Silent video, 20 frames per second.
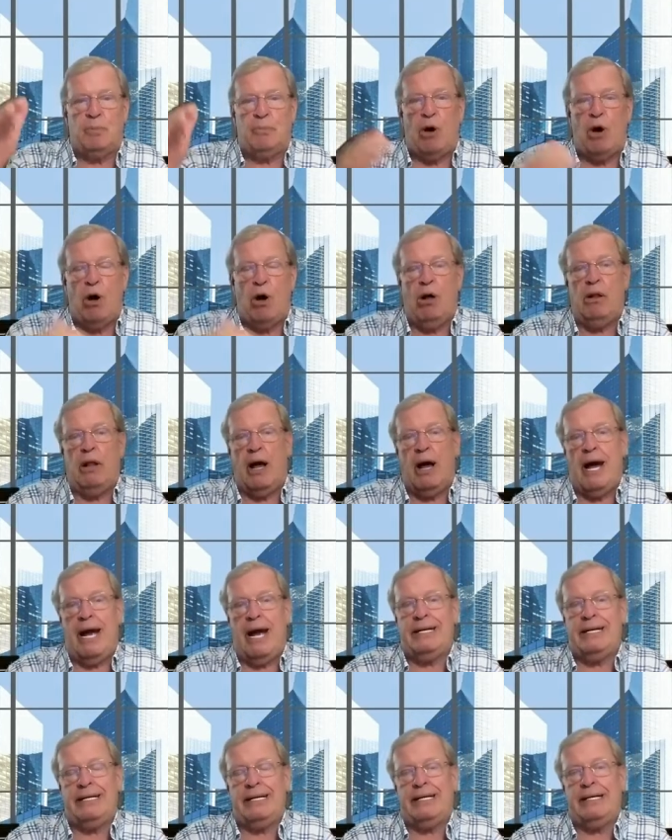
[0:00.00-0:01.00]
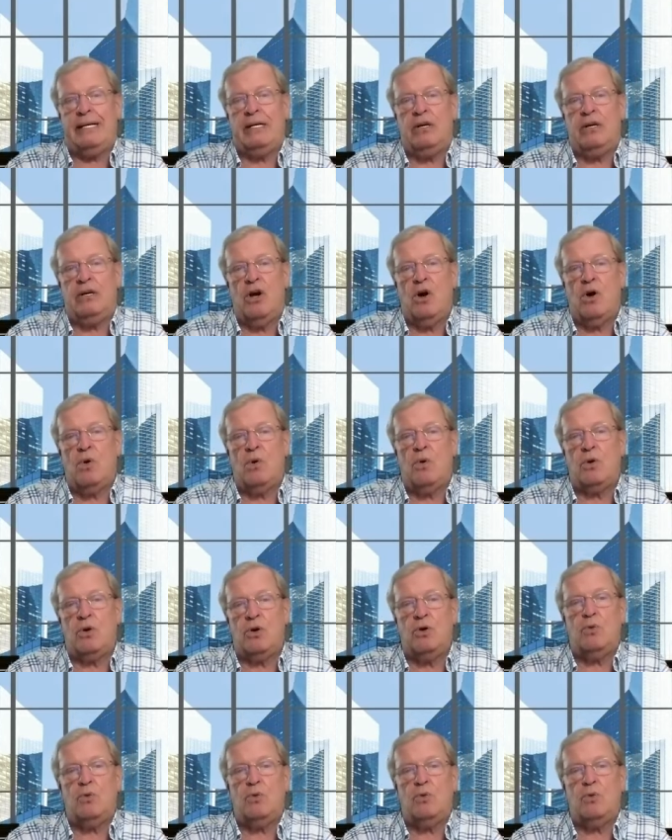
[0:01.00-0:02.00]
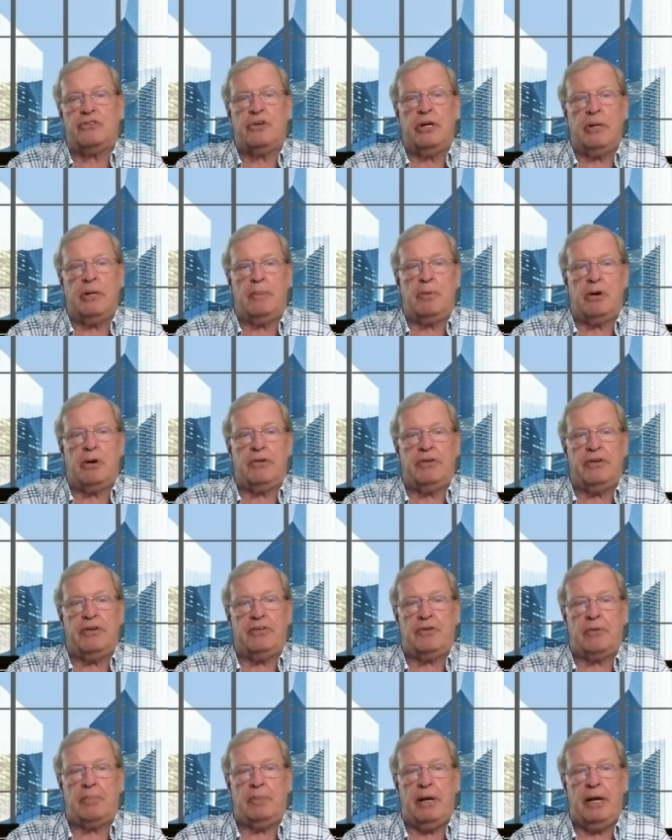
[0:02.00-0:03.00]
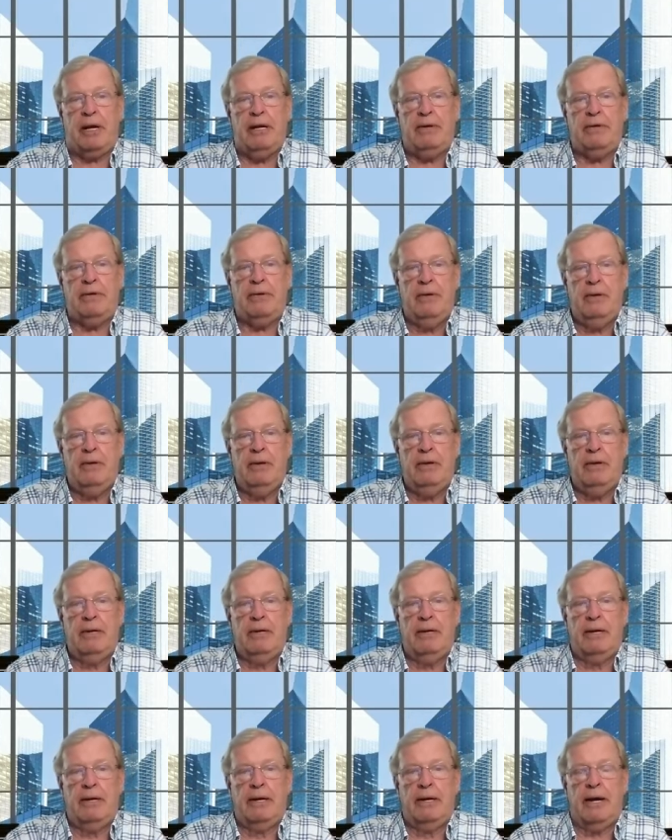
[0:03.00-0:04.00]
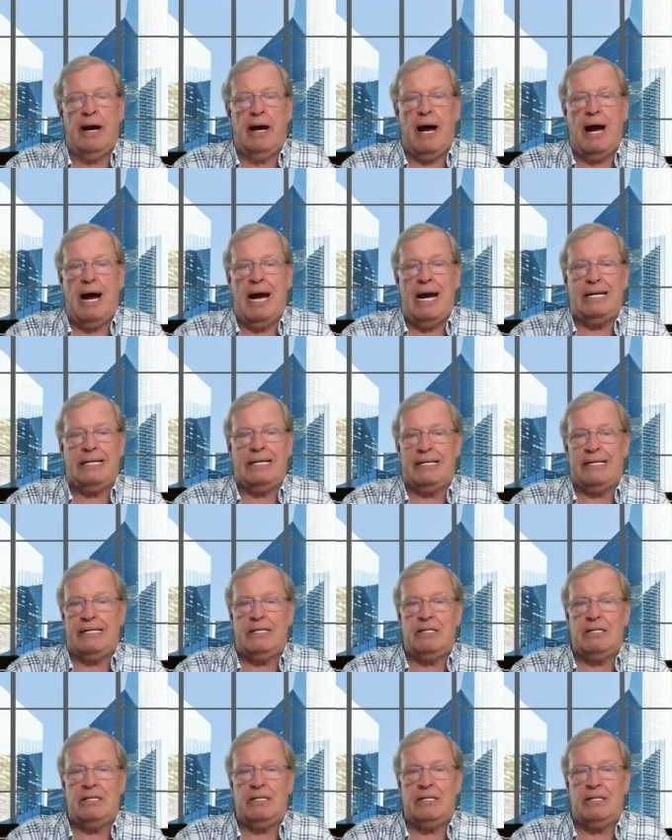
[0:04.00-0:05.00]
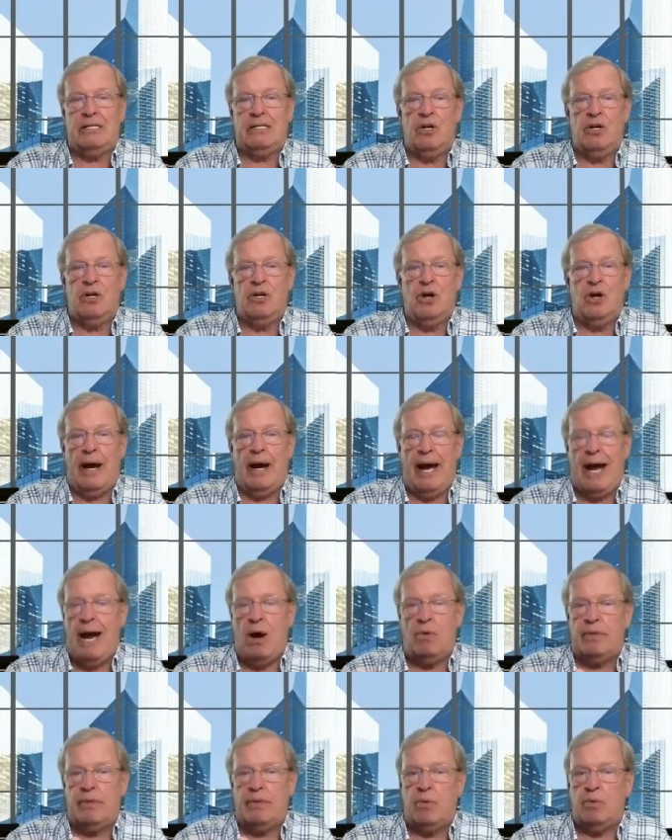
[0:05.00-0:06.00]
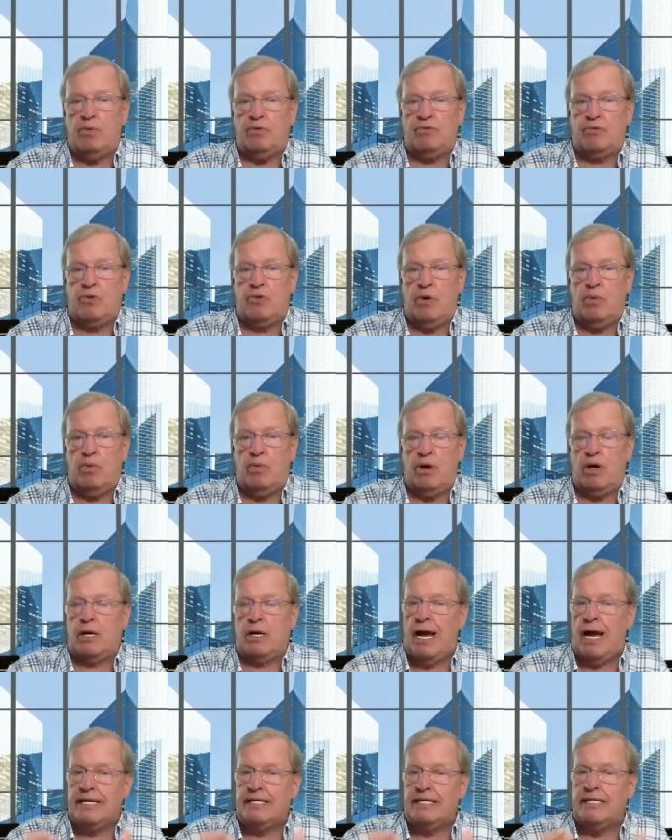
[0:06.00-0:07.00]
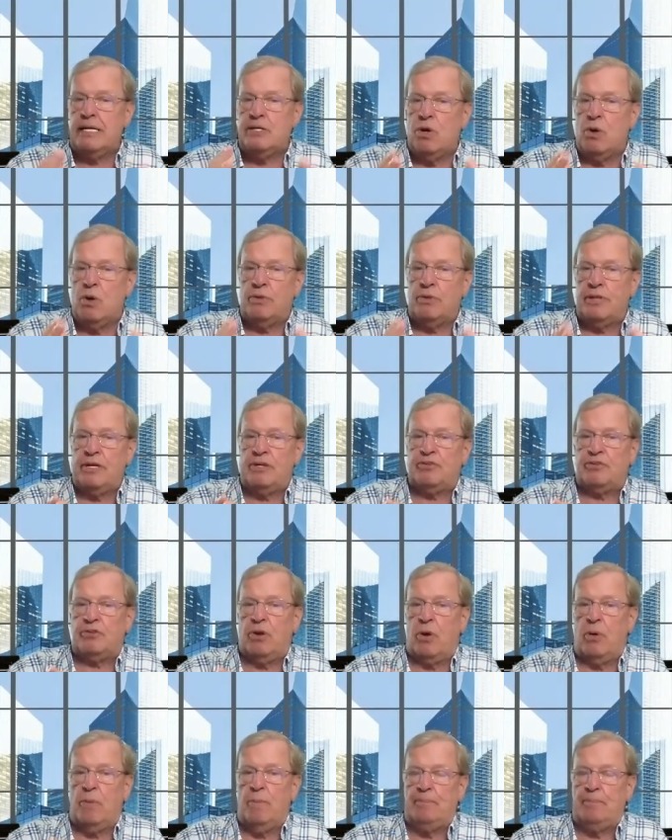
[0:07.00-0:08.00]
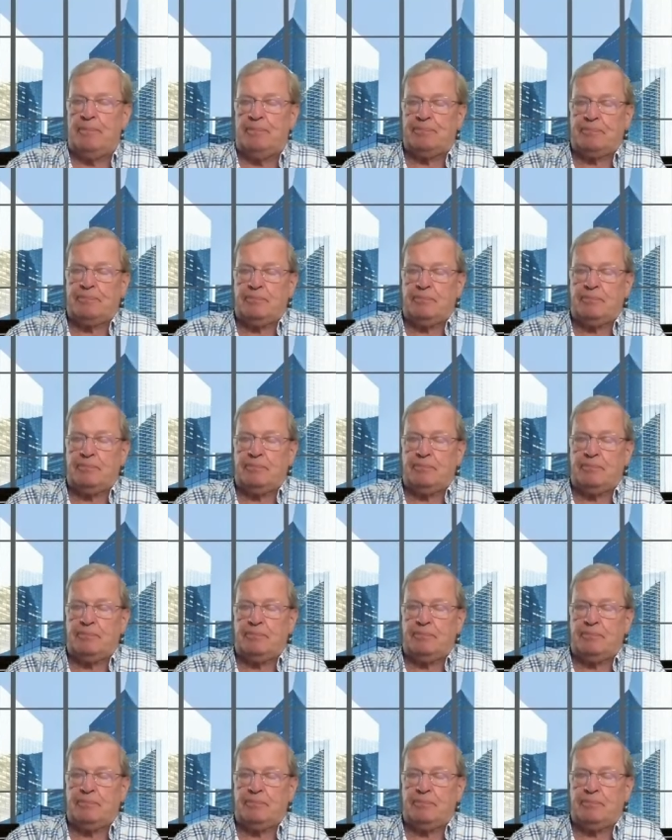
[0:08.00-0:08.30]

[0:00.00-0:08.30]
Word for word: ball, I didn't know who was going to participate. I didn't know how that was going to work. I did know this though.